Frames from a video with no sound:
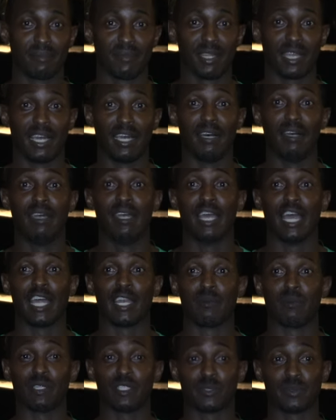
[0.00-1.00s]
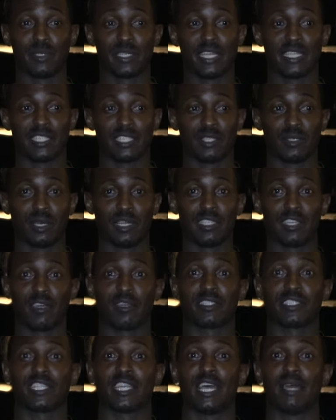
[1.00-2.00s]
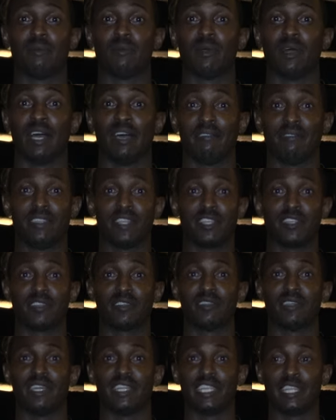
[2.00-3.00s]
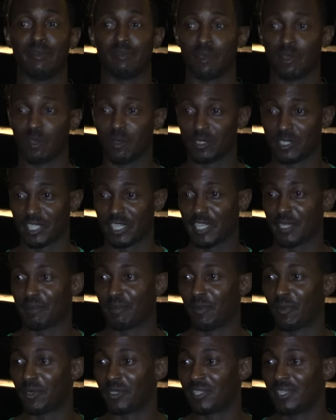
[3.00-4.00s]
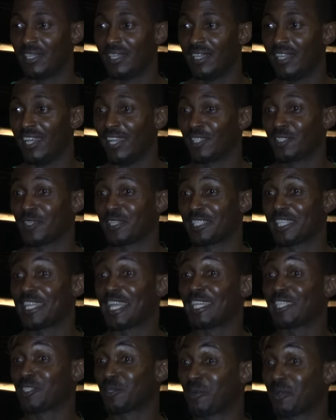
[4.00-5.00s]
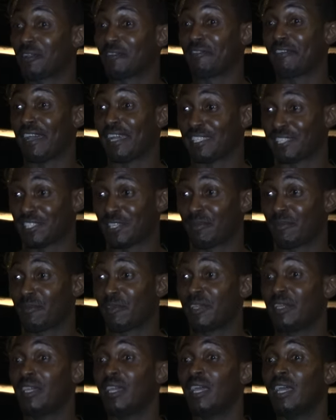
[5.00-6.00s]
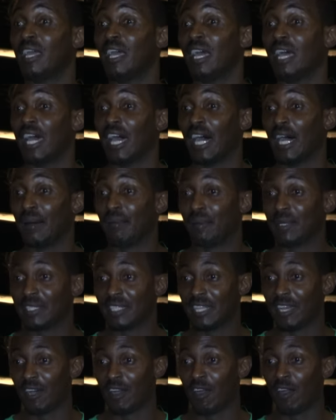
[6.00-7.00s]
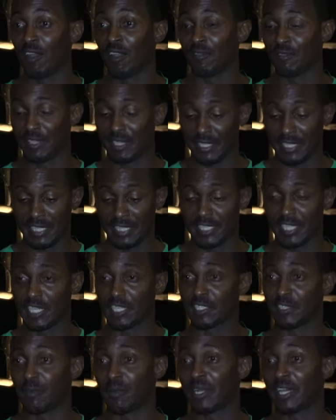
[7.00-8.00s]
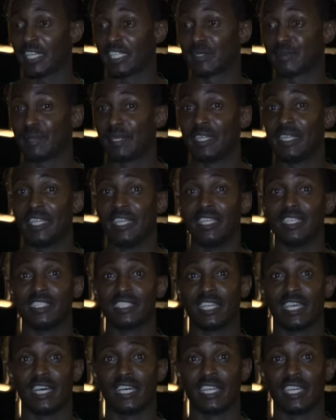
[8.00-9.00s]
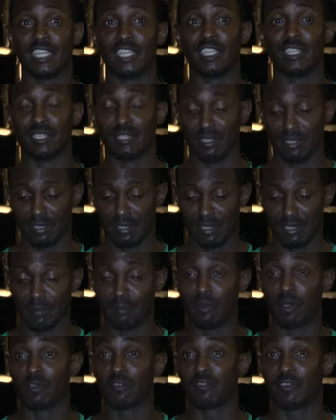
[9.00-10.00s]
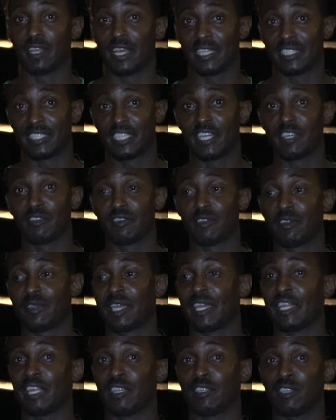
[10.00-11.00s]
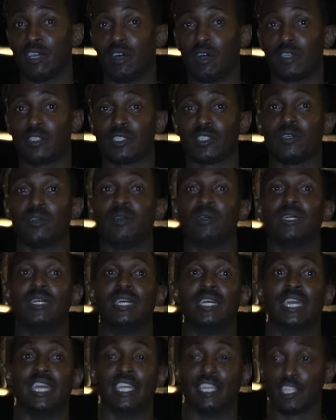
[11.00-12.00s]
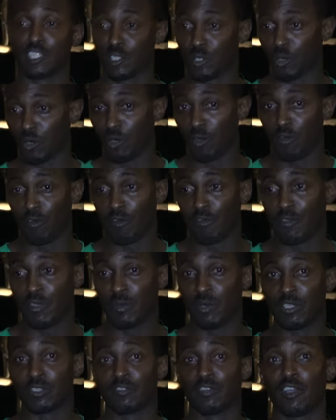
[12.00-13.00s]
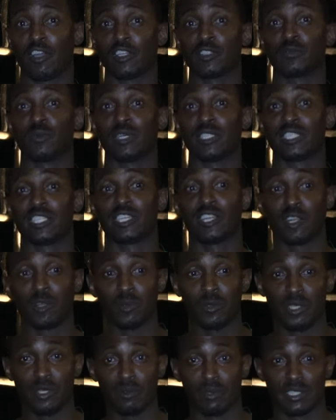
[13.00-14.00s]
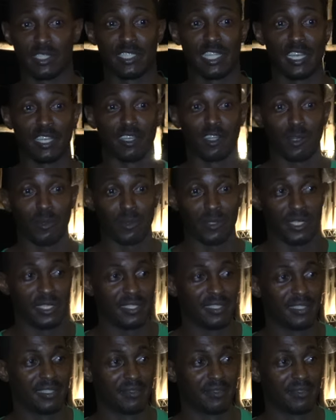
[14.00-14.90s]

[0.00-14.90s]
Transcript: and then once we get to Dar es Salaam, we'll have dinner and then we'll go to the airport. So that's a nice quick fast summary. Uh, but all of the details of what I explained is uh, in the, the book for the itinerary and also in the tour overview as far as what's included and what's not included.